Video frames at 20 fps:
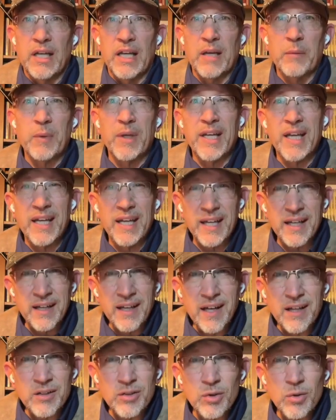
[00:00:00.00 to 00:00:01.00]
And we
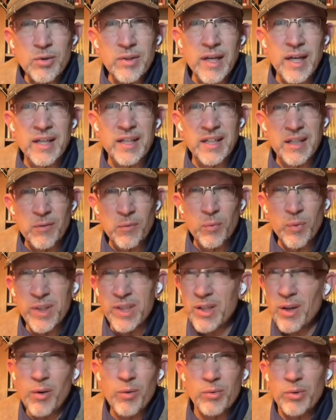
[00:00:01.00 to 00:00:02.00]
cannot do that if we
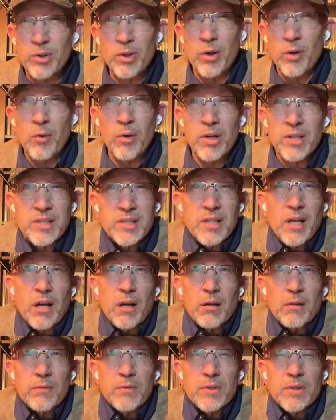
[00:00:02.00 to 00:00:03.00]
don't know
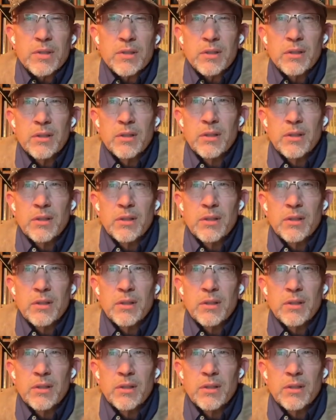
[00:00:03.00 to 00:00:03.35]
ourselves